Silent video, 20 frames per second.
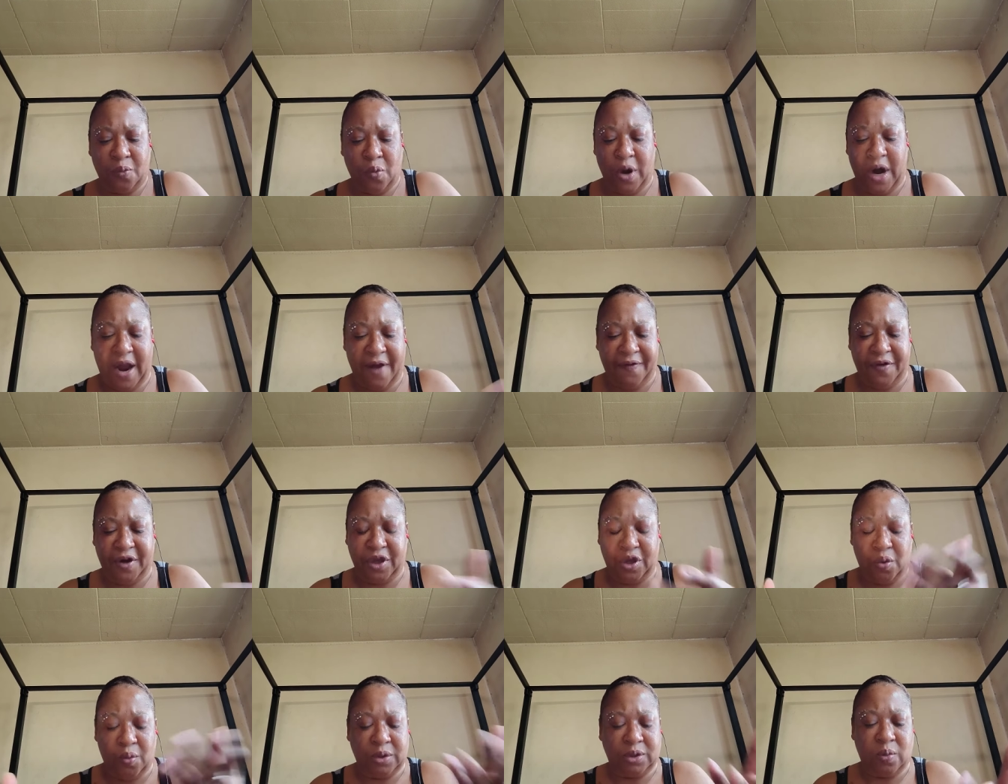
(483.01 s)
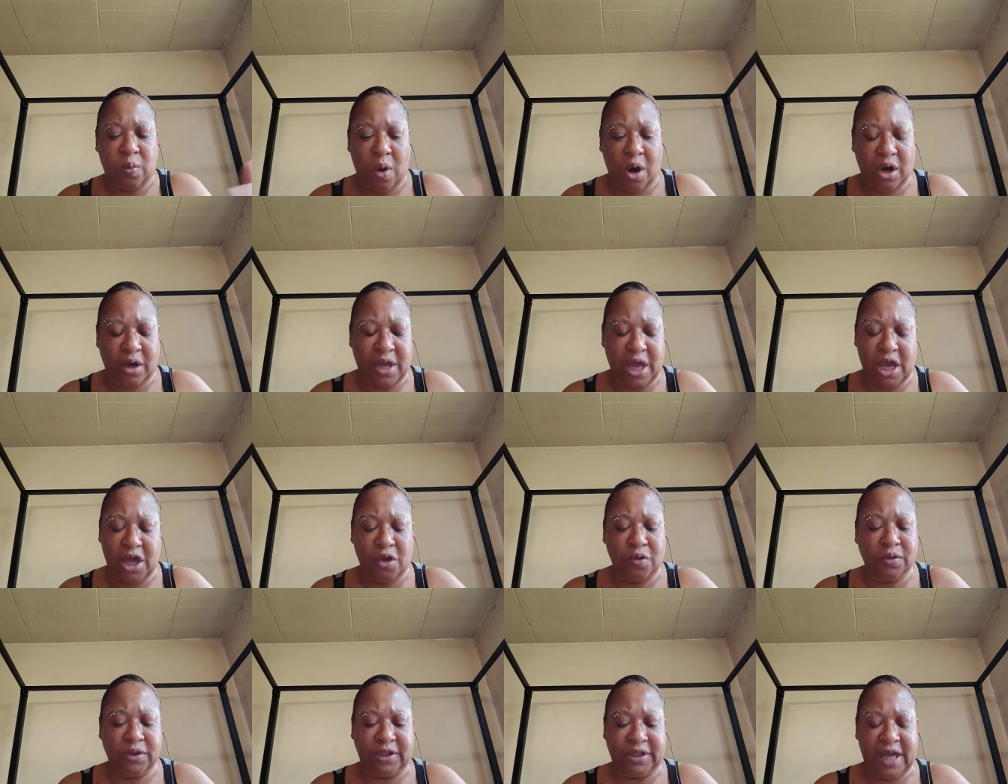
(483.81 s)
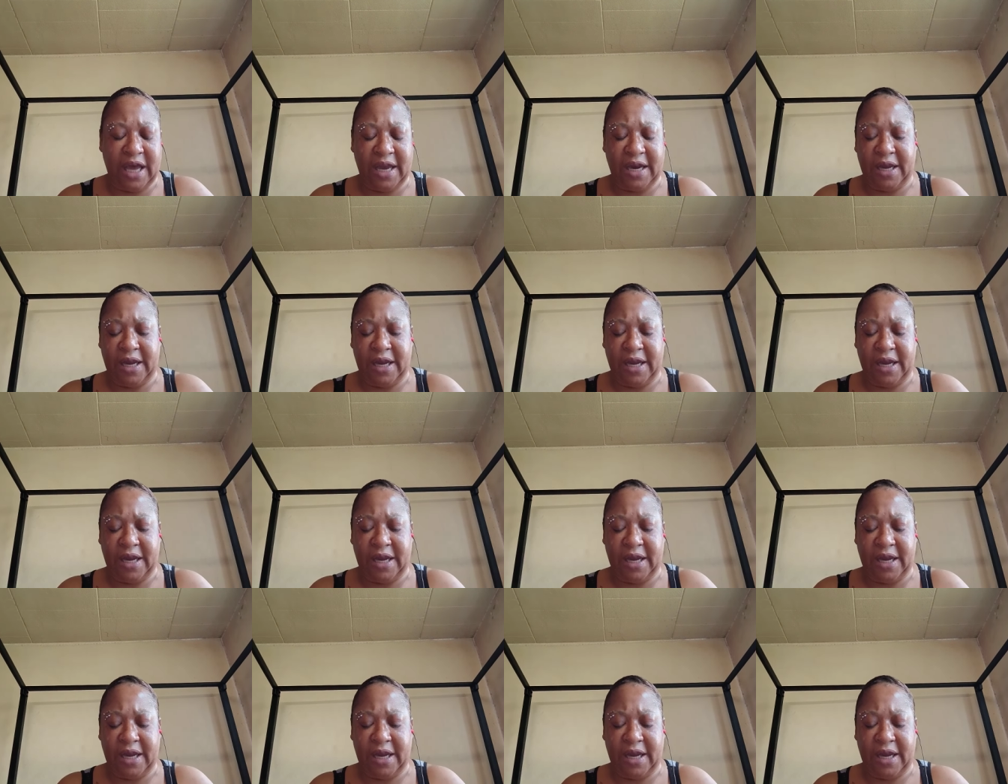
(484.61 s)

Wherever you was working, you said